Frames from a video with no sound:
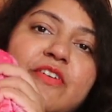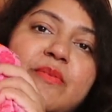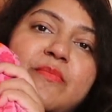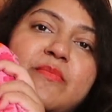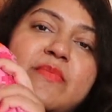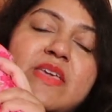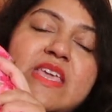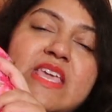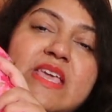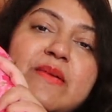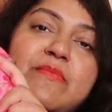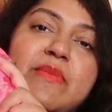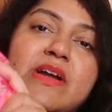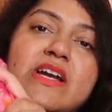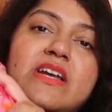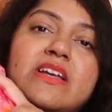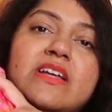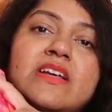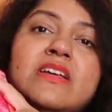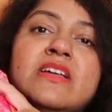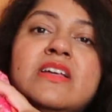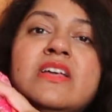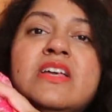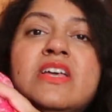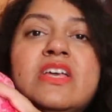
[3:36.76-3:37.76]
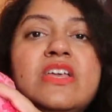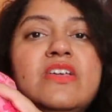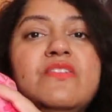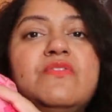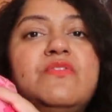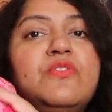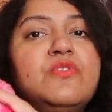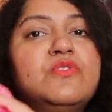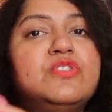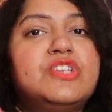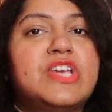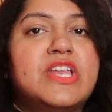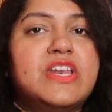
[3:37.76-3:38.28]
for me, but if
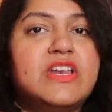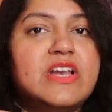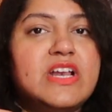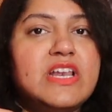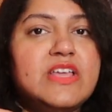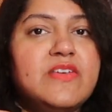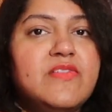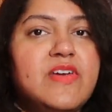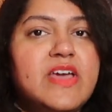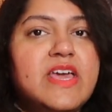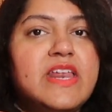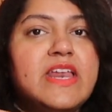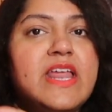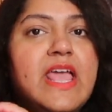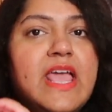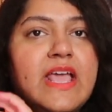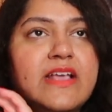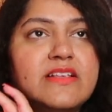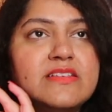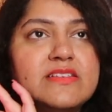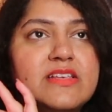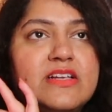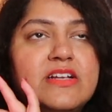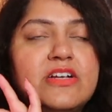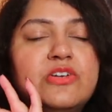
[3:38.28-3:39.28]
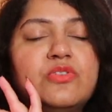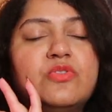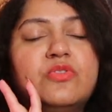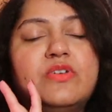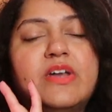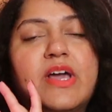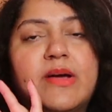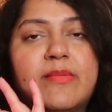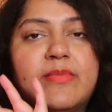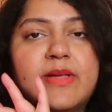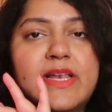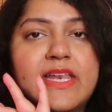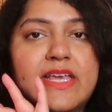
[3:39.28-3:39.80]
you generally wear XL to
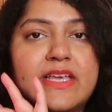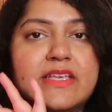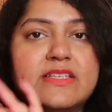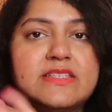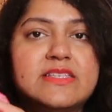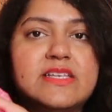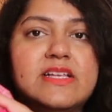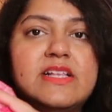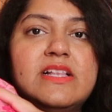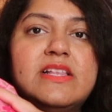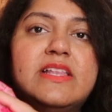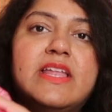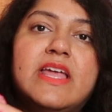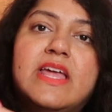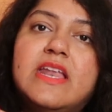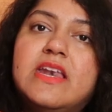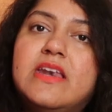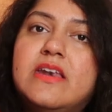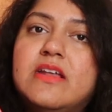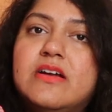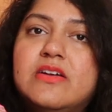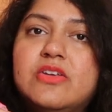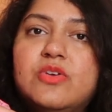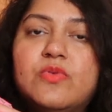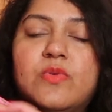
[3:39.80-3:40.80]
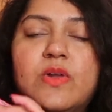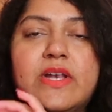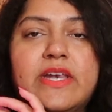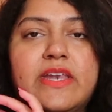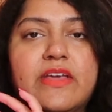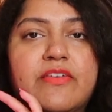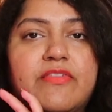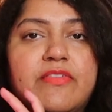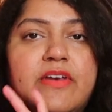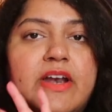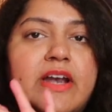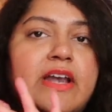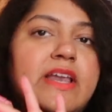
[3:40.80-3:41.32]
double XL, then you will
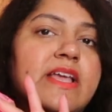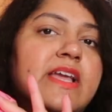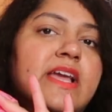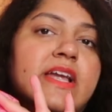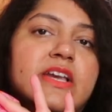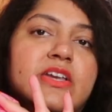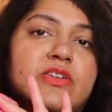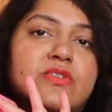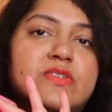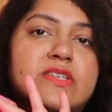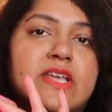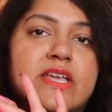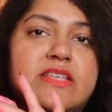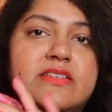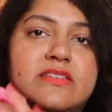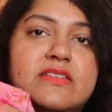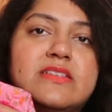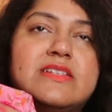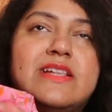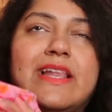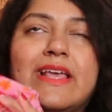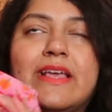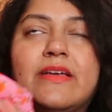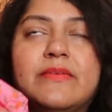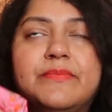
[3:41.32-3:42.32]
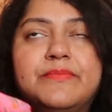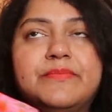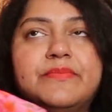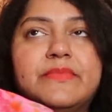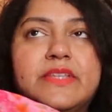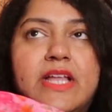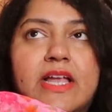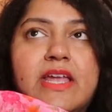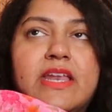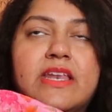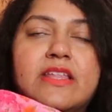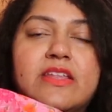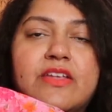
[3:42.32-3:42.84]
definitely get your sizes, like
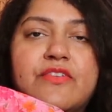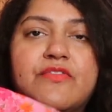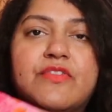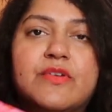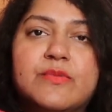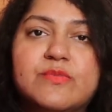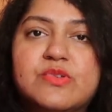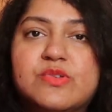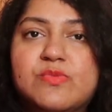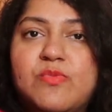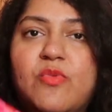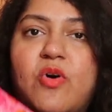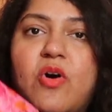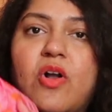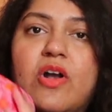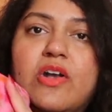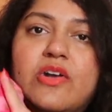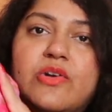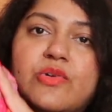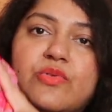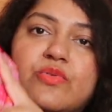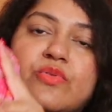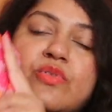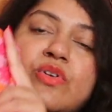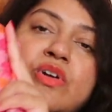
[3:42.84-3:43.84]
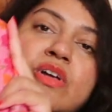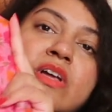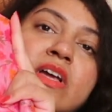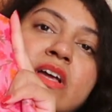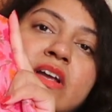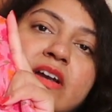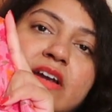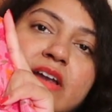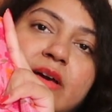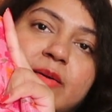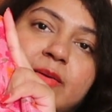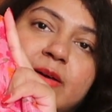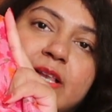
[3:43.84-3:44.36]
anything from small to
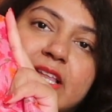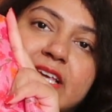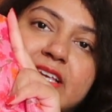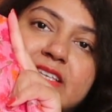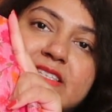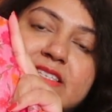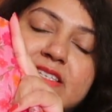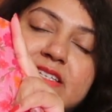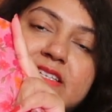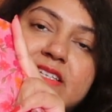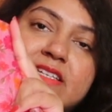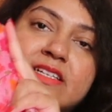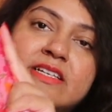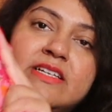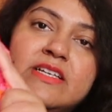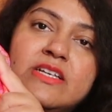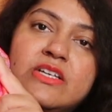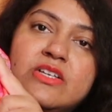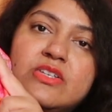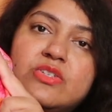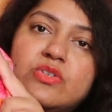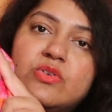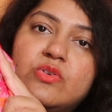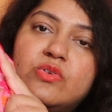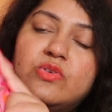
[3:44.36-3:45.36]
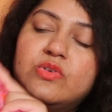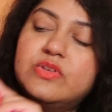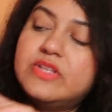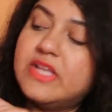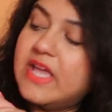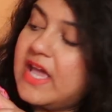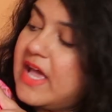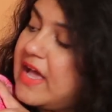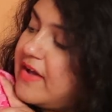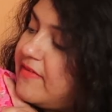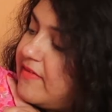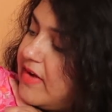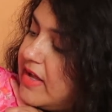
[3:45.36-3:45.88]
double XL. So
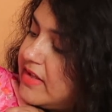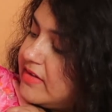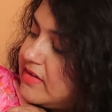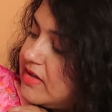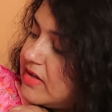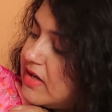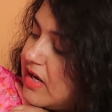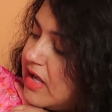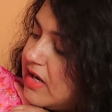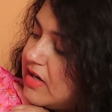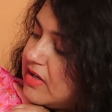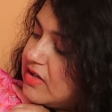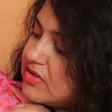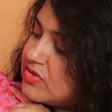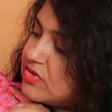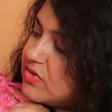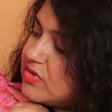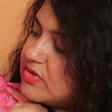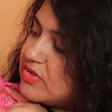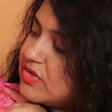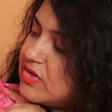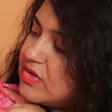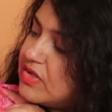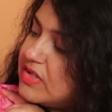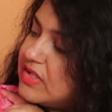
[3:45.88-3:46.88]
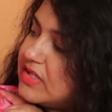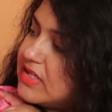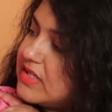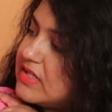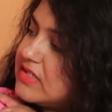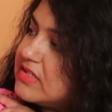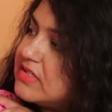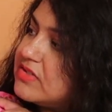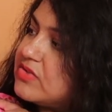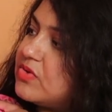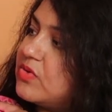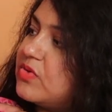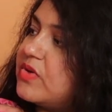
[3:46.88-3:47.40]
they have other colors also in
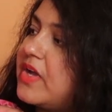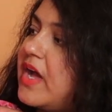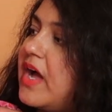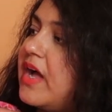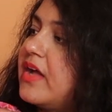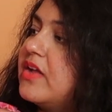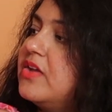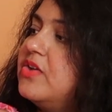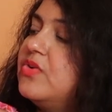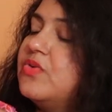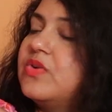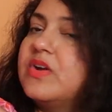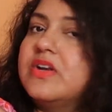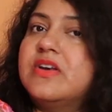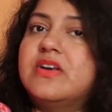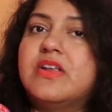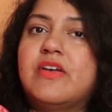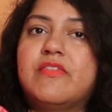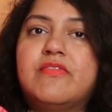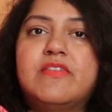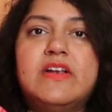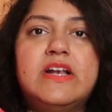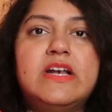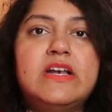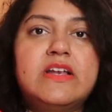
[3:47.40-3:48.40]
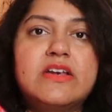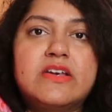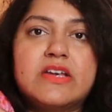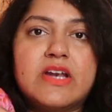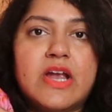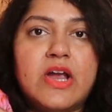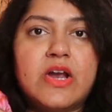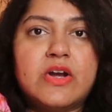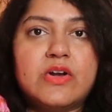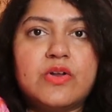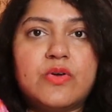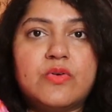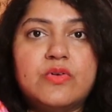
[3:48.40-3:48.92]
this. So yeah, you can definitely
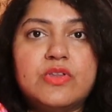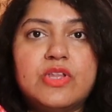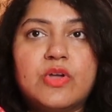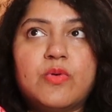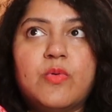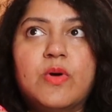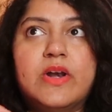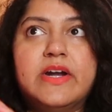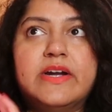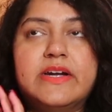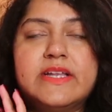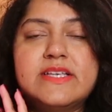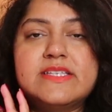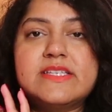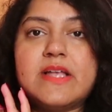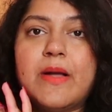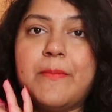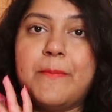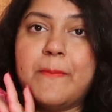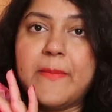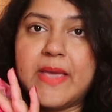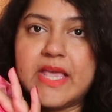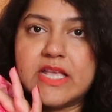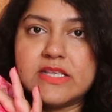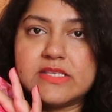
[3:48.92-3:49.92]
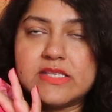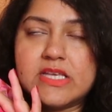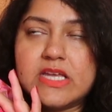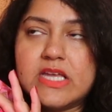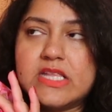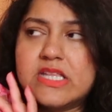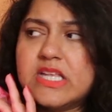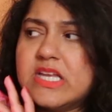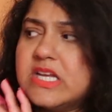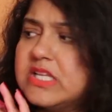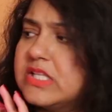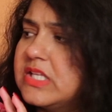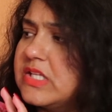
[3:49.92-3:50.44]
try it out. The quality is amazing. I
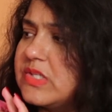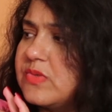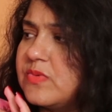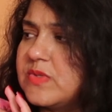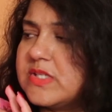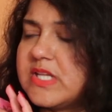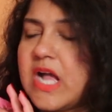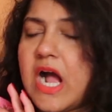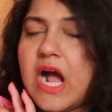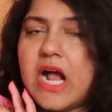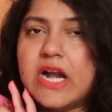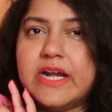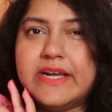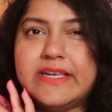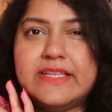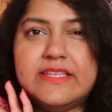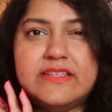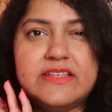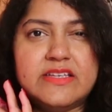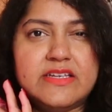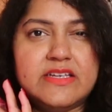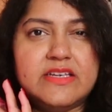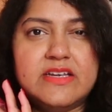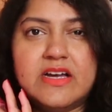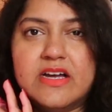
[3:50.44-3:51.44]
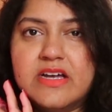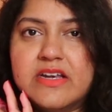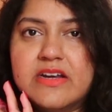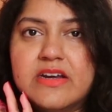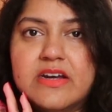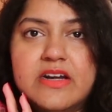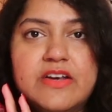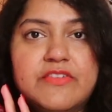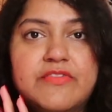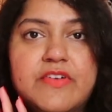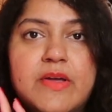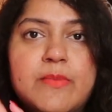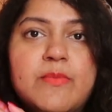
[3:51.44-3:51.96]
think this was hardly
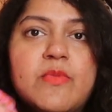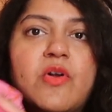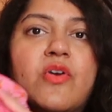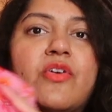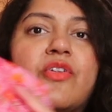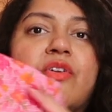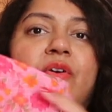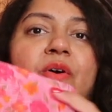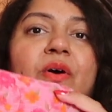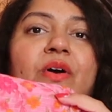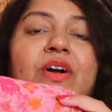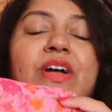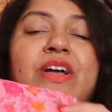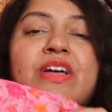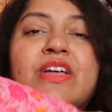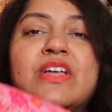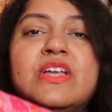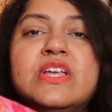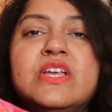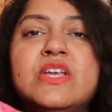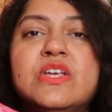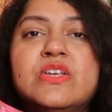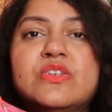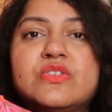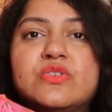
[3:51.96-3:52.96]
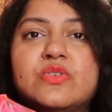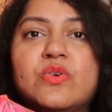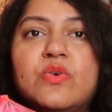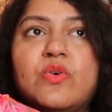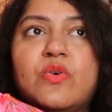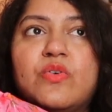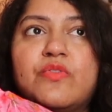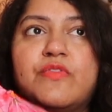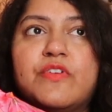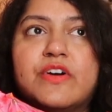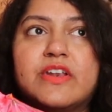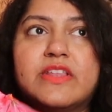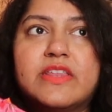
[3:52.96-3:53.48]
300 if I'm not wrong.
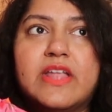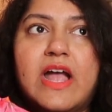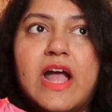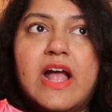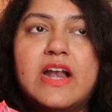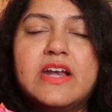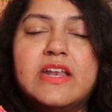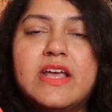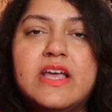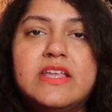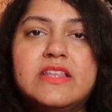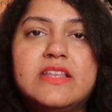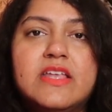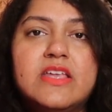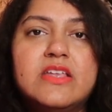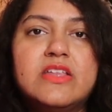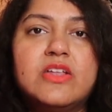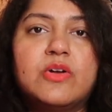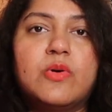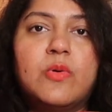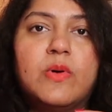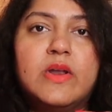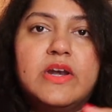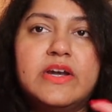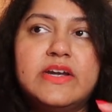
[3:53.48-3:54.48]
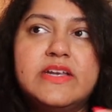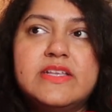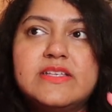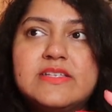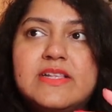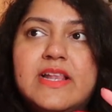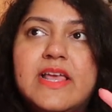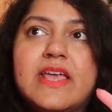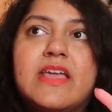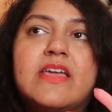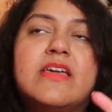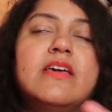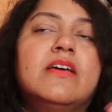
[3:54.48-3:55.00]
So for that, I think the quality is
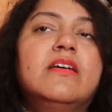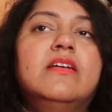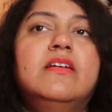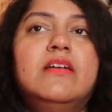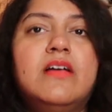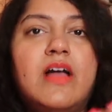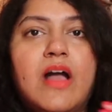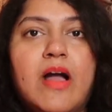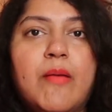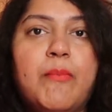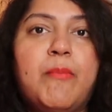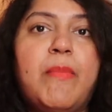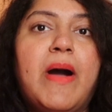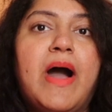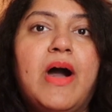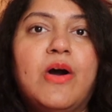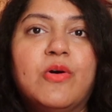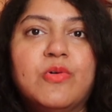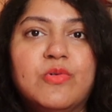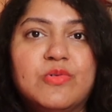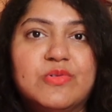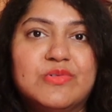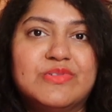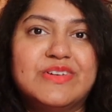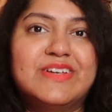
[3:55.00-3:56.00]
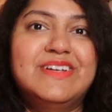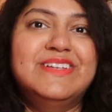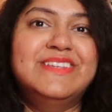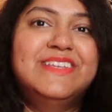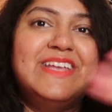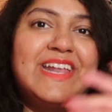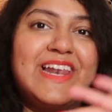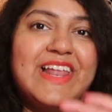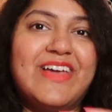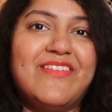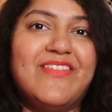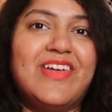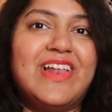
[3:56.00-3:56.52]
like above
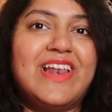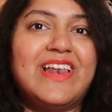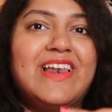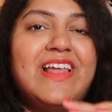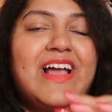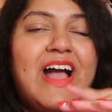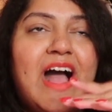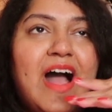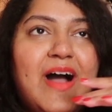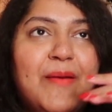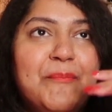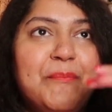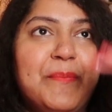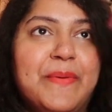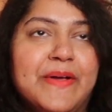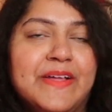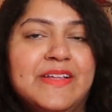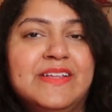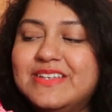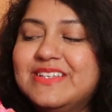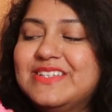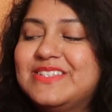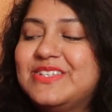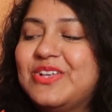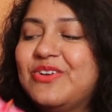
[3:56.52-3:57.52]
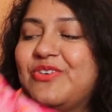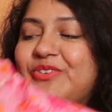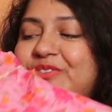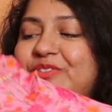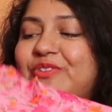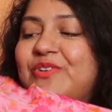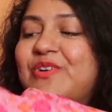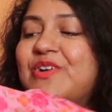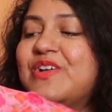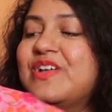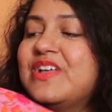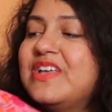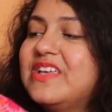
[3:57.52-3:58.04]
the level up.
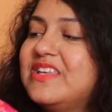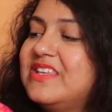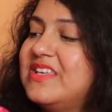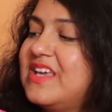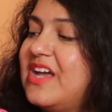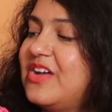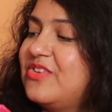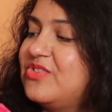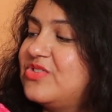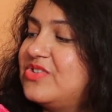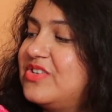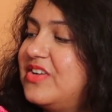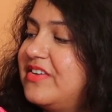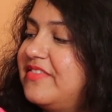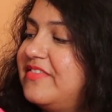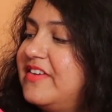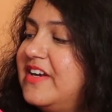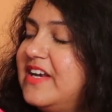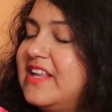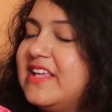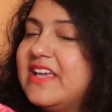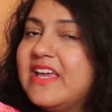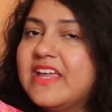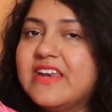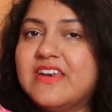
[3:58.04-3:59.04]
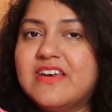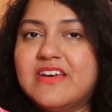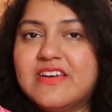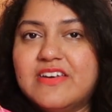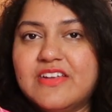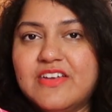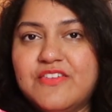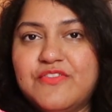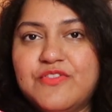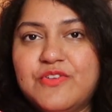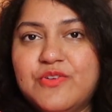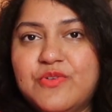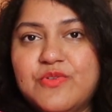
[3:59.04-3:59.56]
So yeah, you should definitely get it
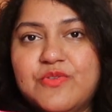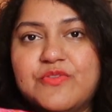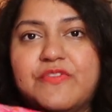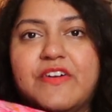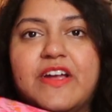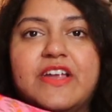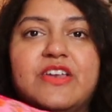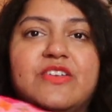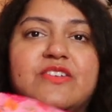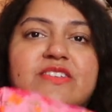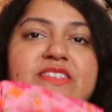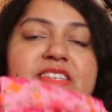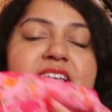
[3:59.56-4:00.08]
if you find your